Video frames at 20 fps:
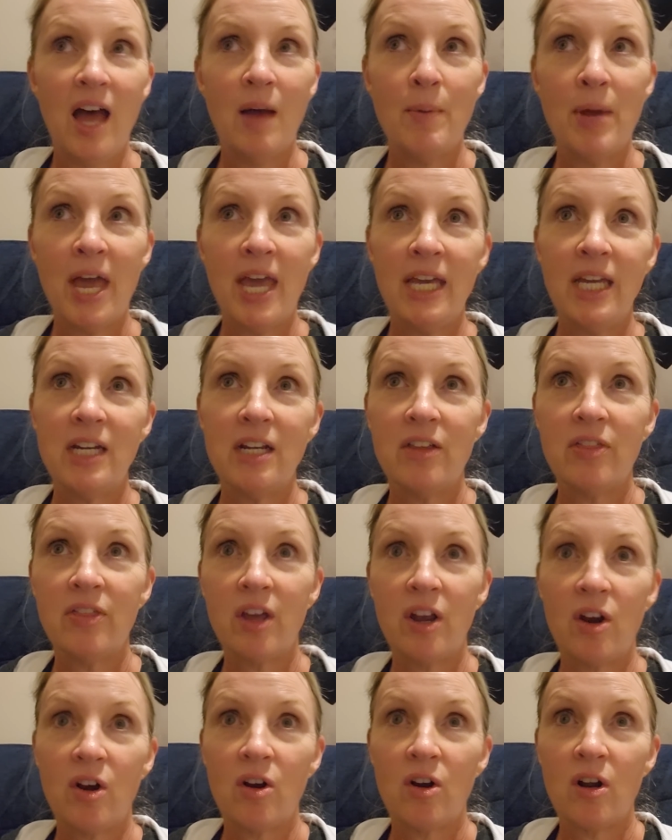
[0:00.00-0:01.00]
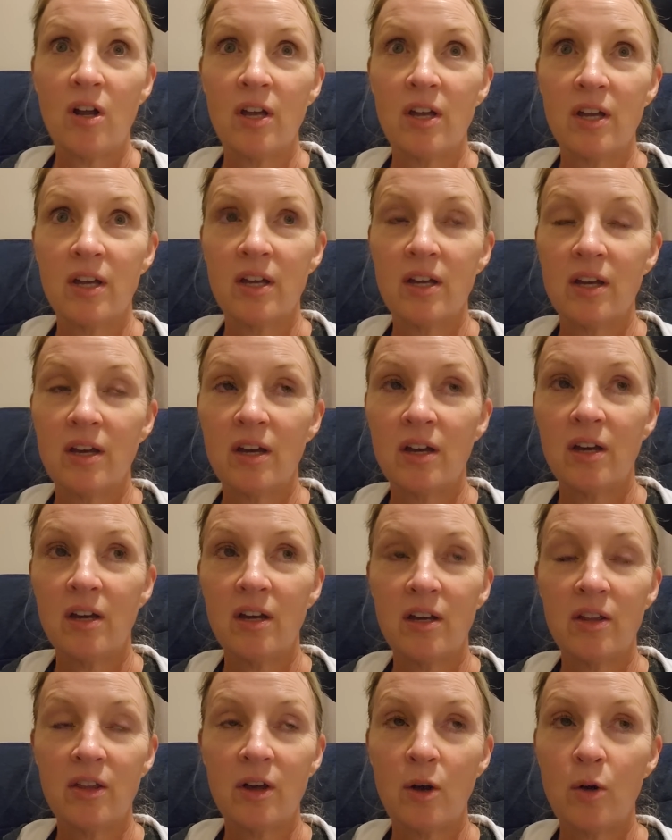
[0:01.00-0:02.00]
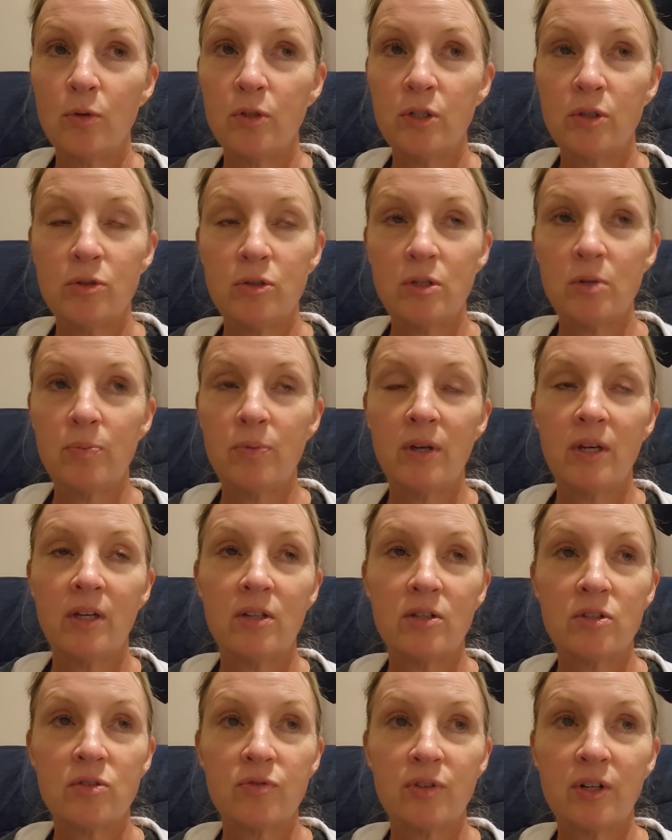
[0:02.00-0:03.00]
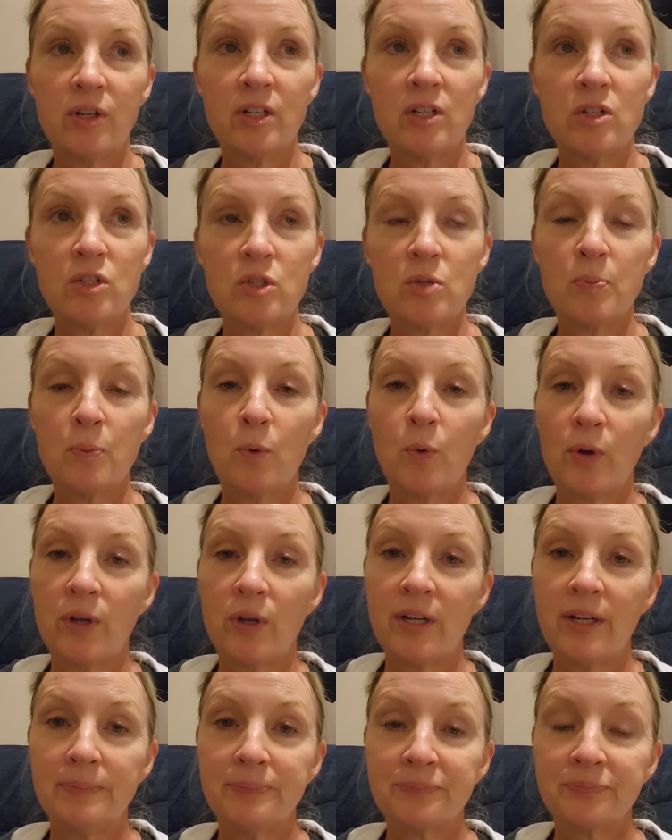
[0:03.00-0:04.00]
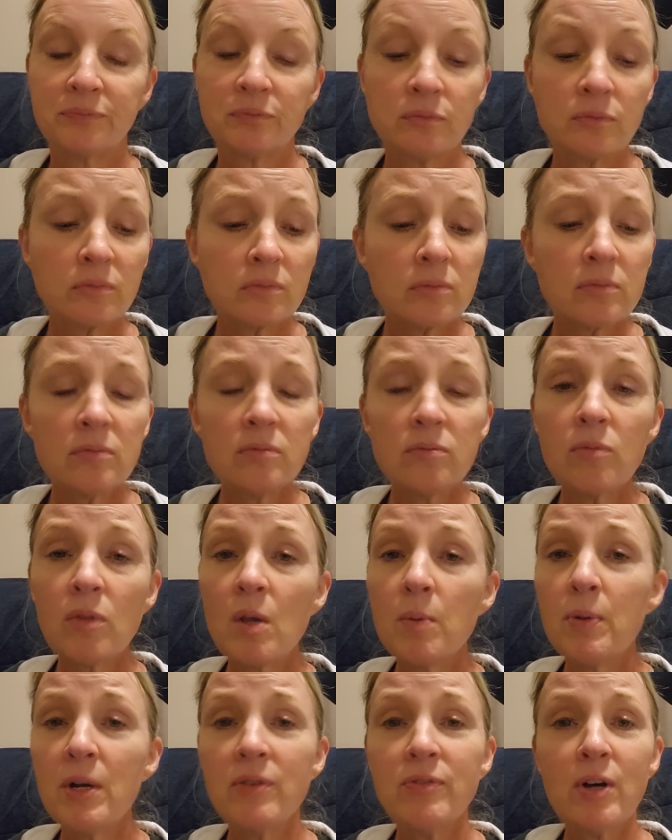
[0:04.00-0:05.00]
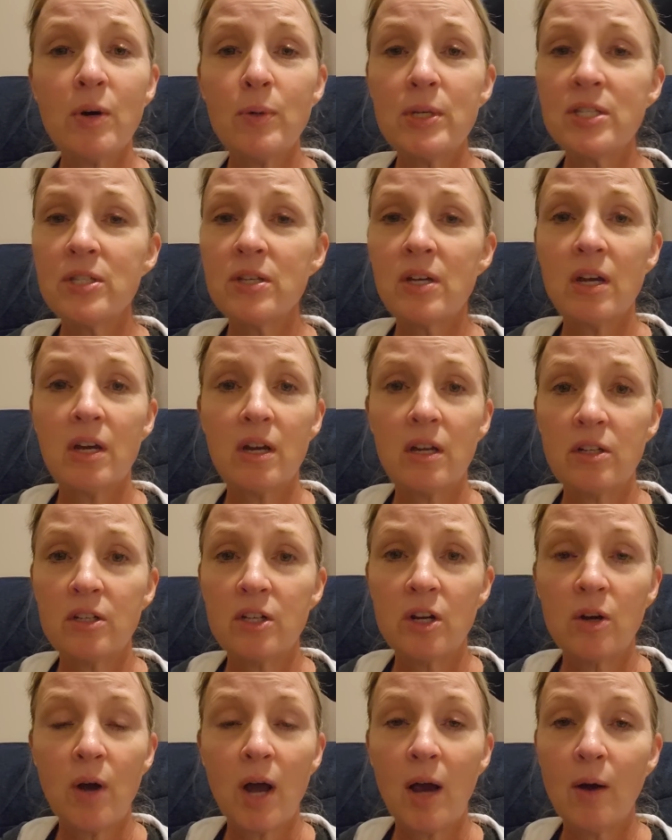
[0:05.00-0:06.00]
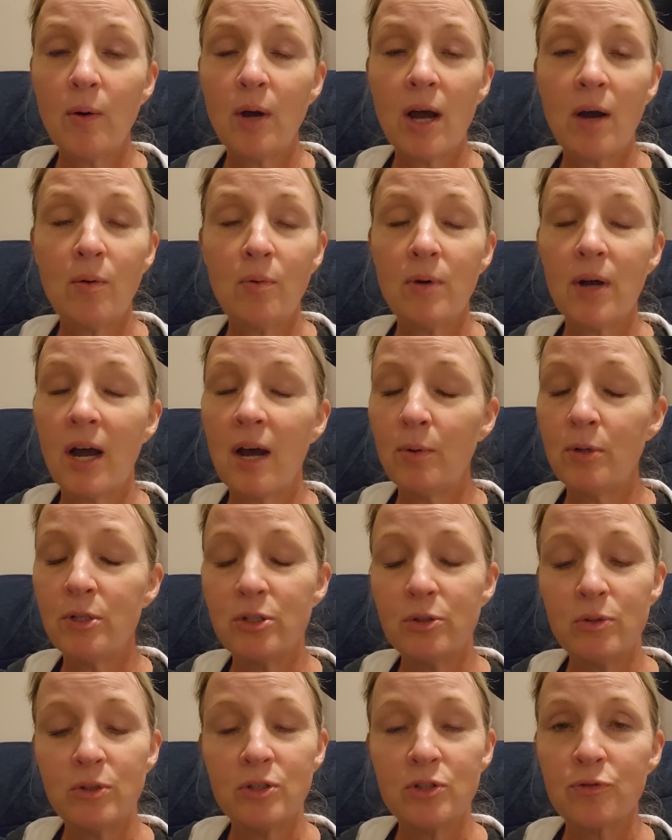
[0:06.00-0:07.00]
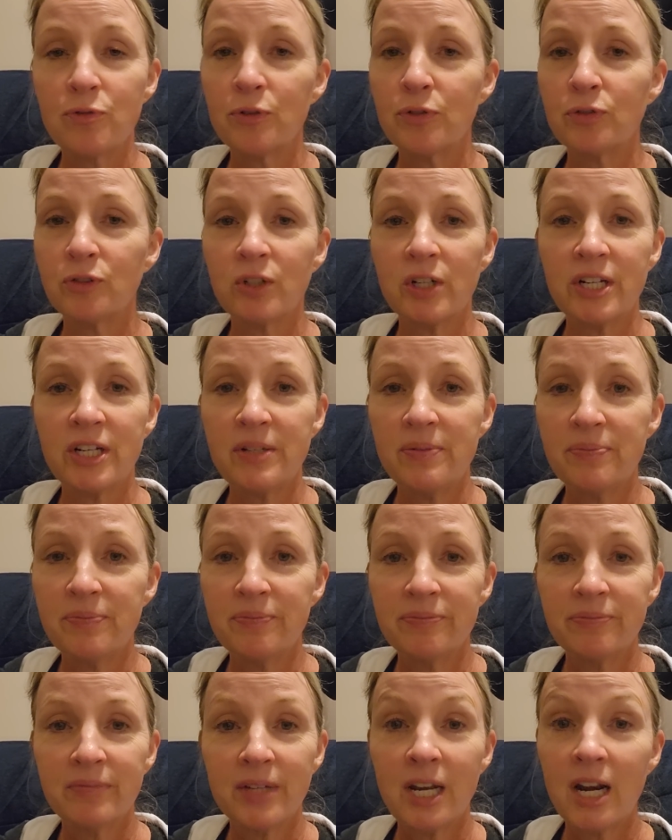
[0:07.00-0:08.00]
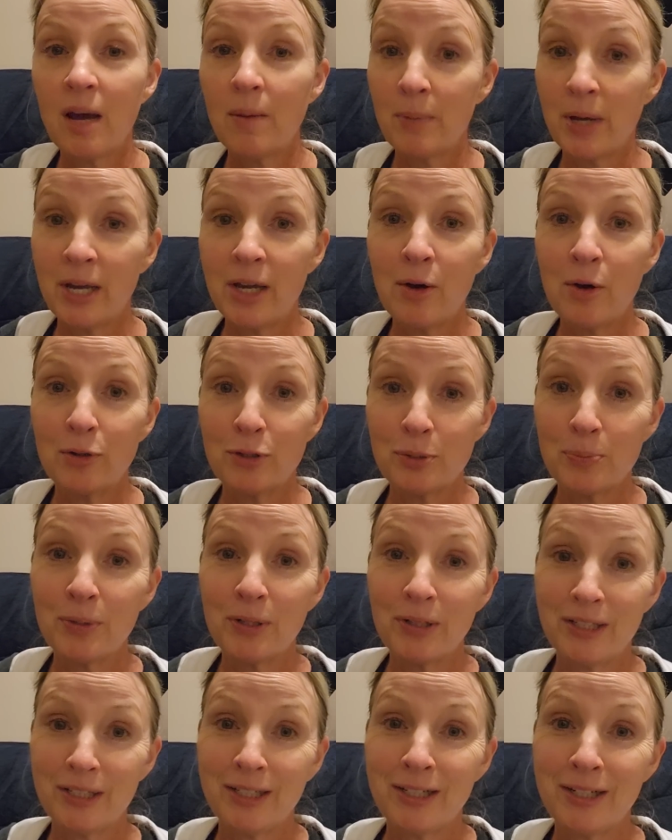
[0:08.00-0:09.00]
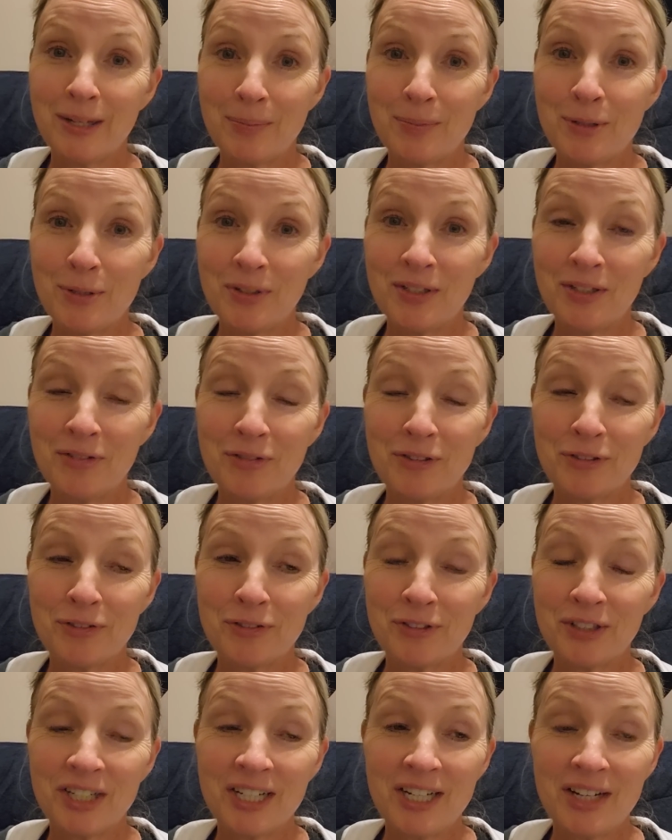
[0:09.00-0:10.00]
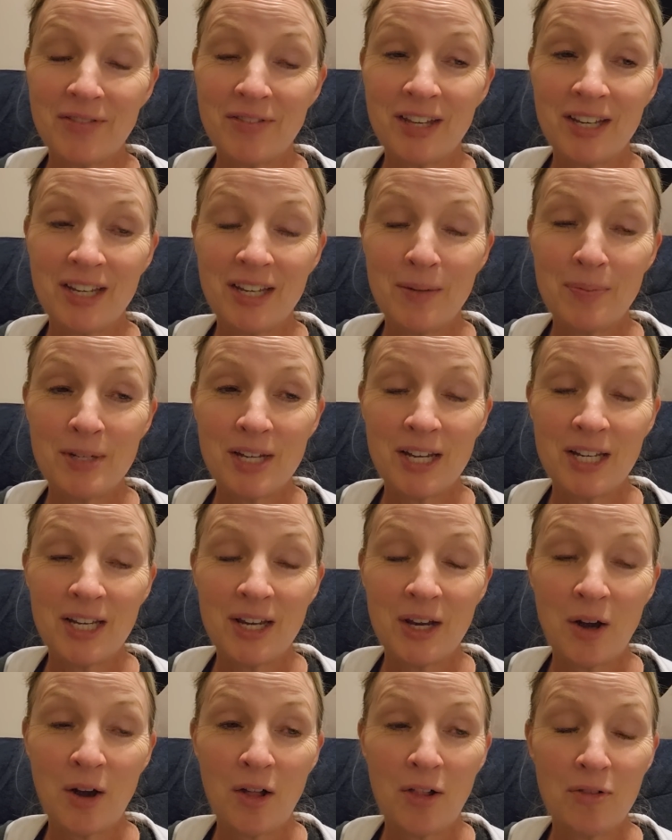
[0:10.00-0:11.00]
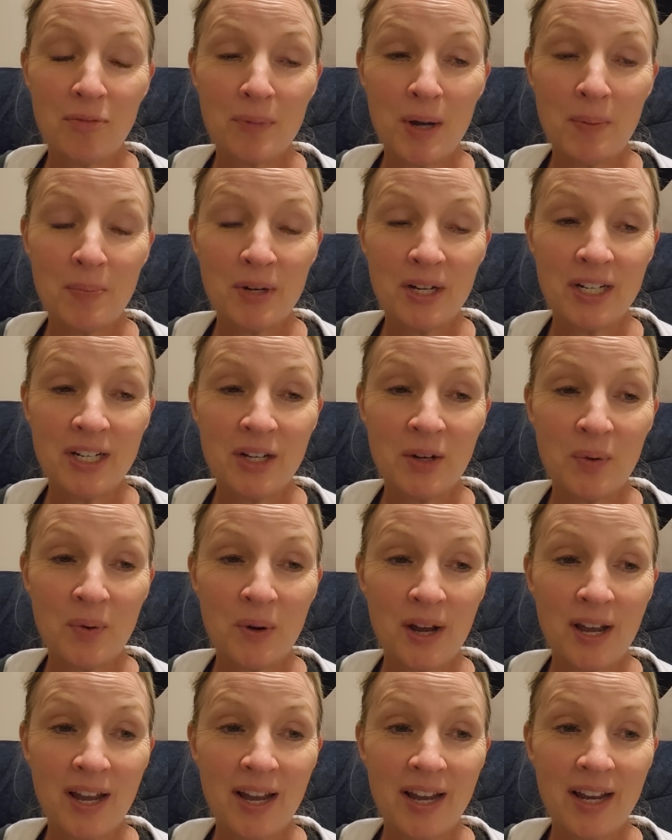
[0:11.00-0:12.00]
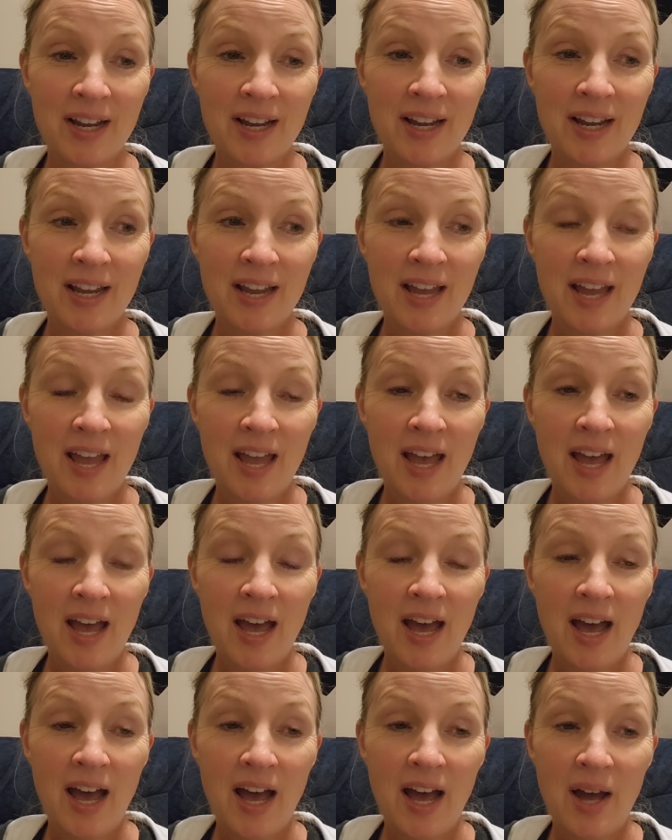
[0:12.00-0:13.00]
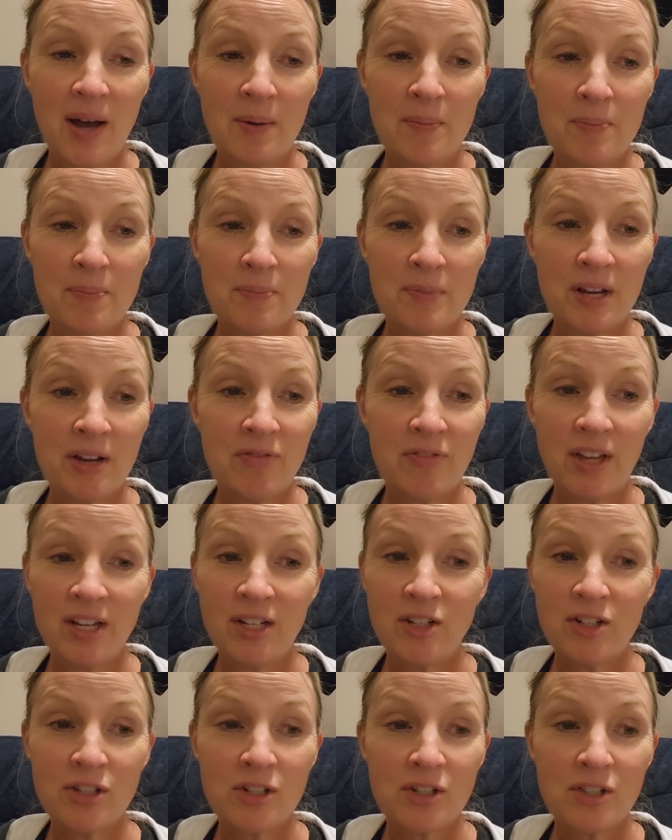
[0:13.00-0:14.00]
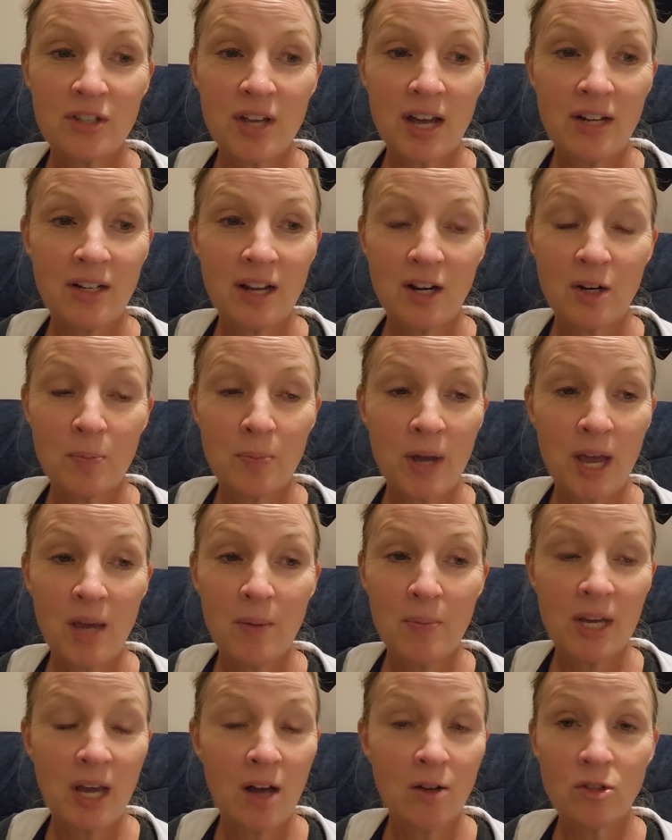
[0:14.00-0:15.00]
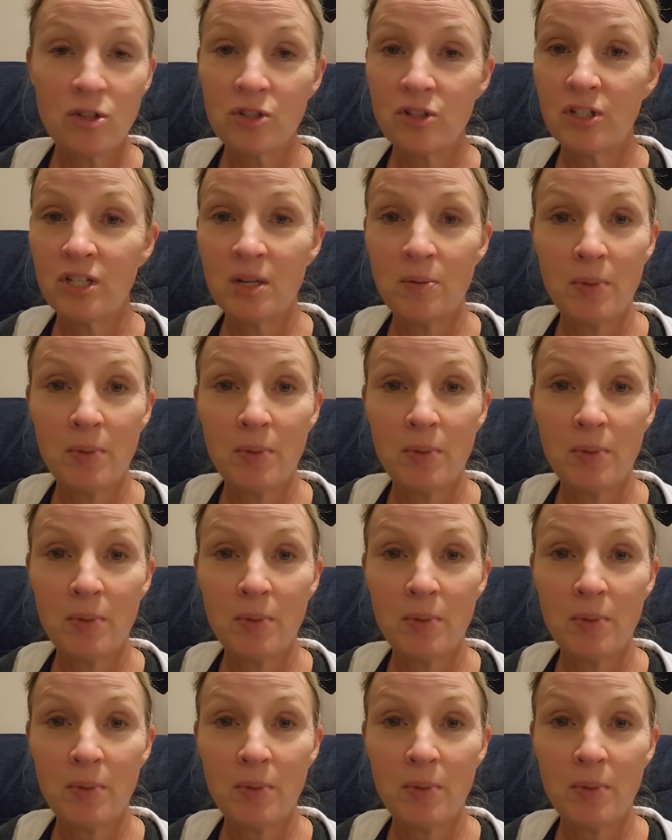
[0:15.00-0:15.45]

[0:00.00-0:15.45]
I'm hanging in there. Uh, the whole YouTube thing is very disappointing. But I've always said, you know, I, I, I would do this for free. And I may ultimately end up doing it for free if they keep taking all of my money away. Um, if they just decide not to pay me, I'll just